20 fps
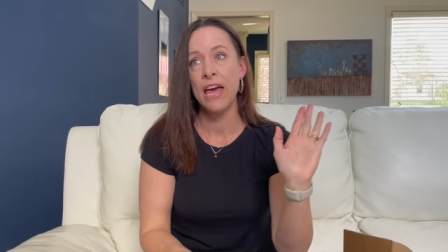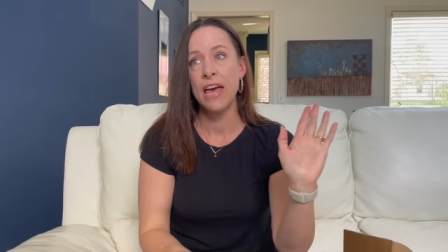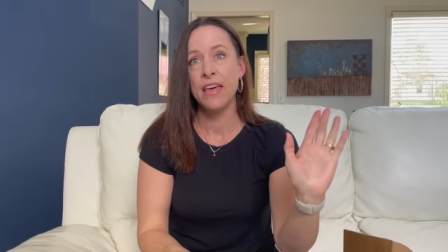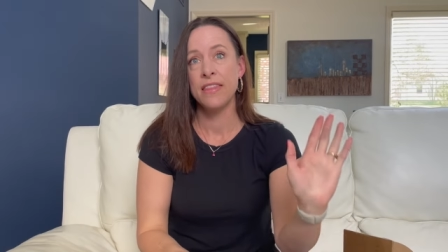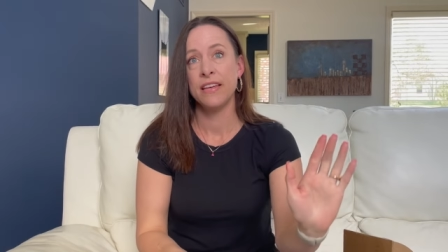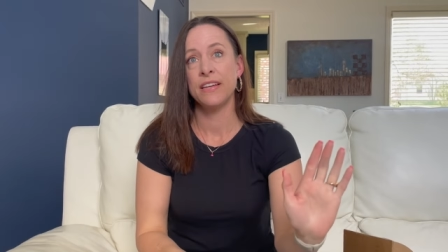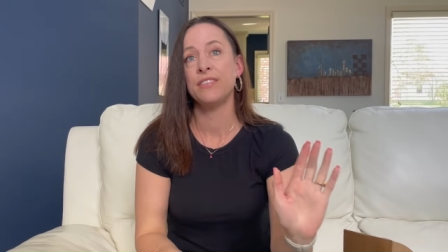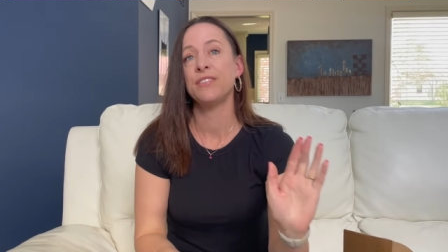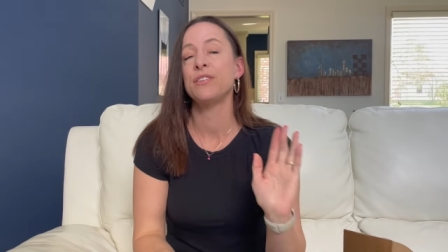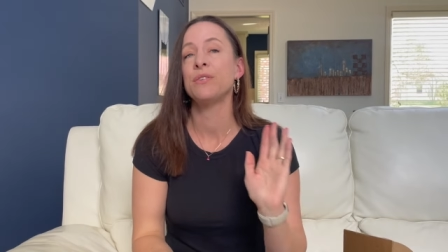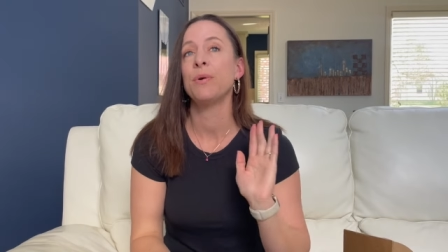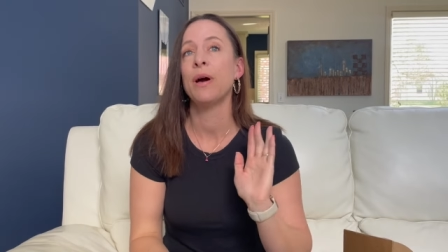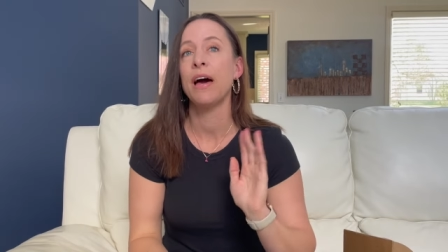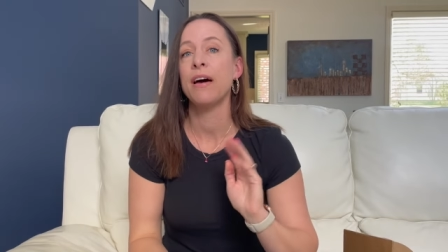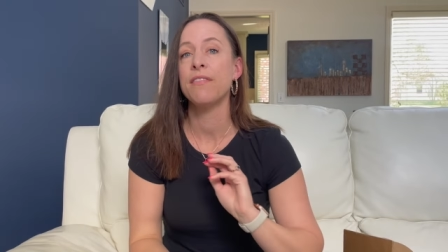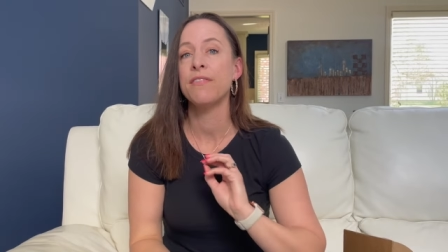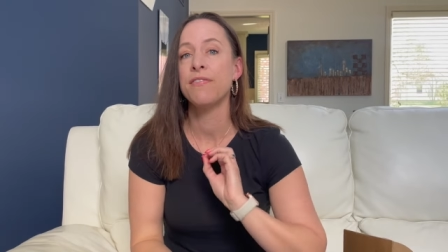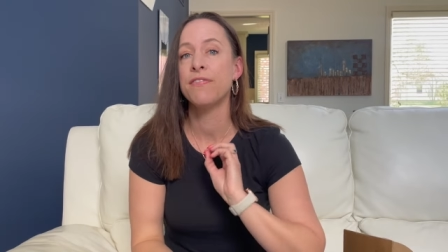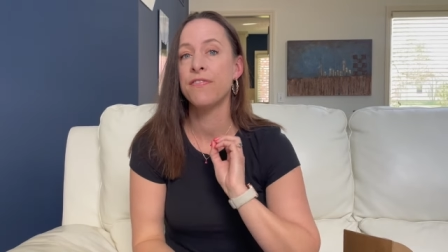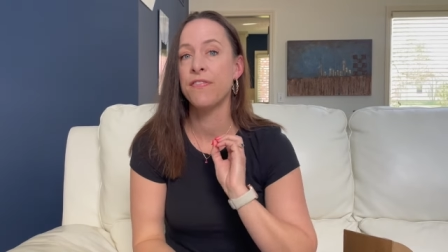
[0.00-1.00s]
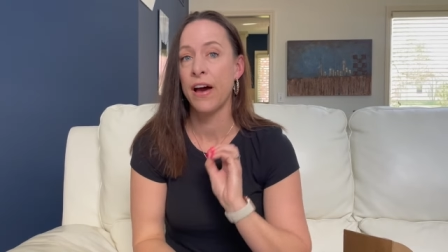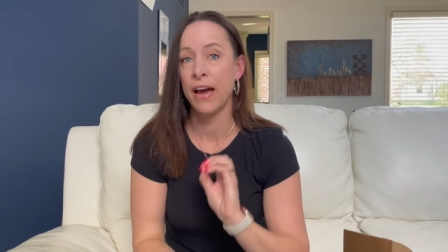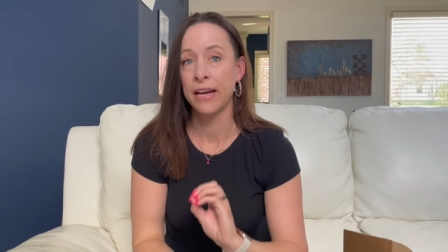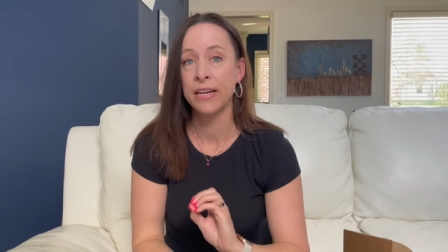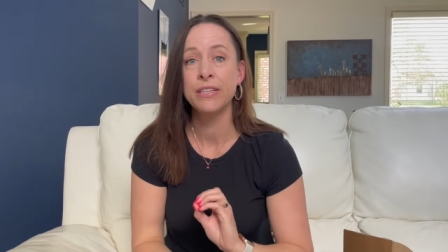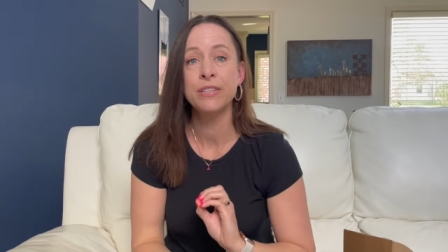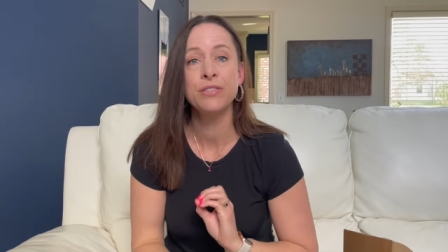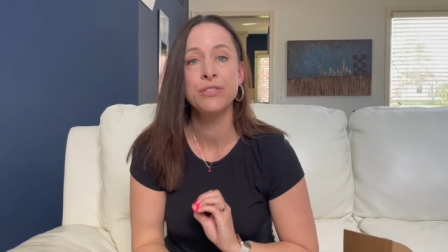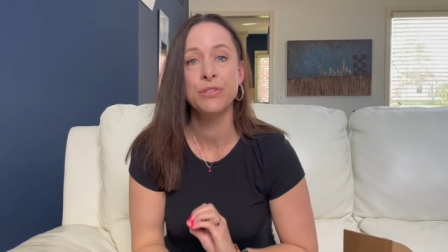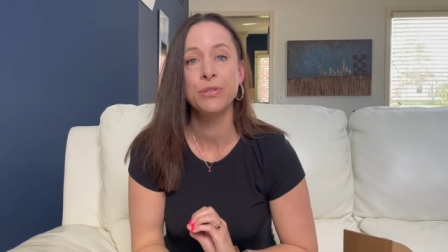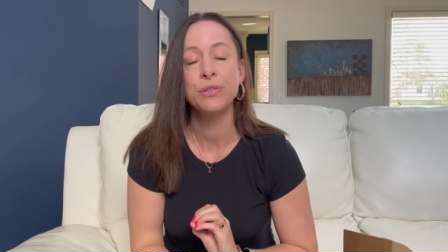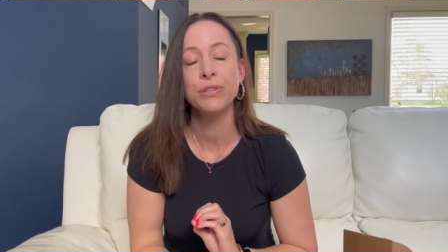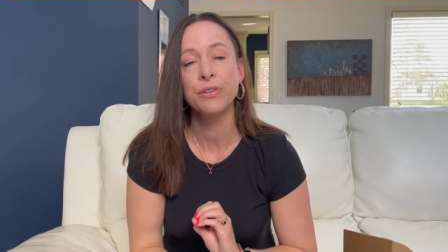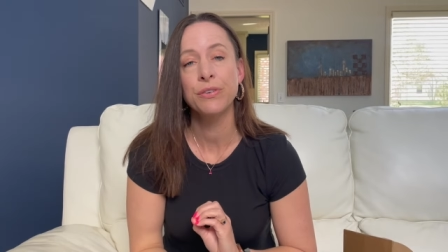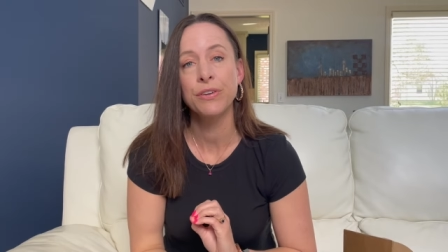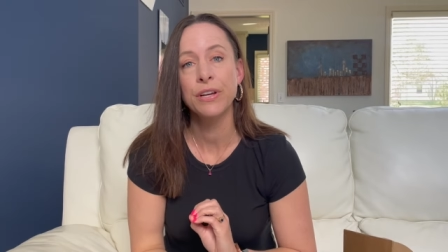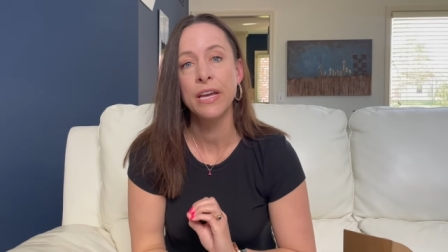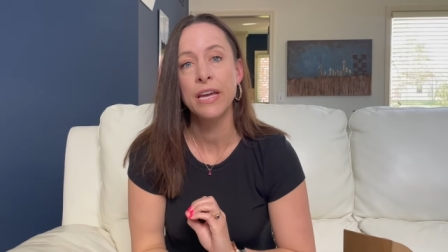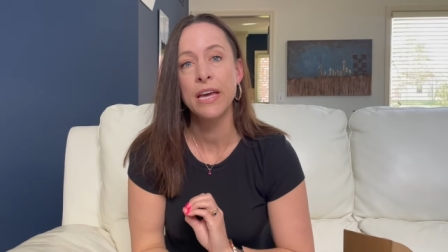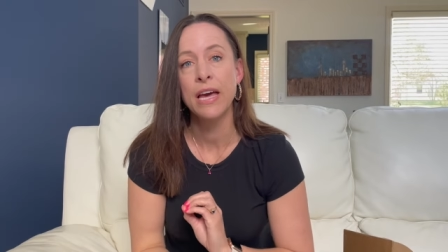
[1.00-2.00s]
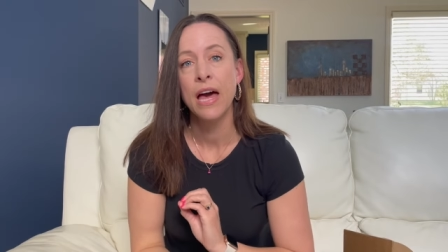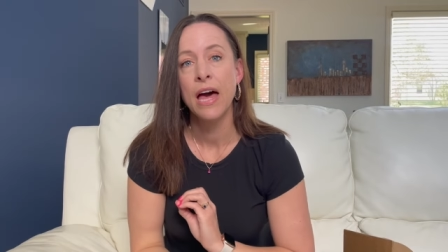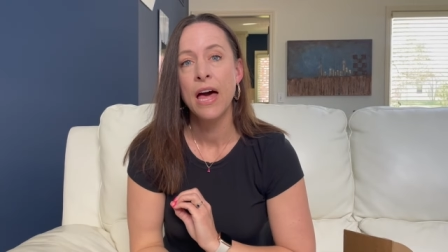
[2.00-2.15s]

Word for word: They do have fine jewelry.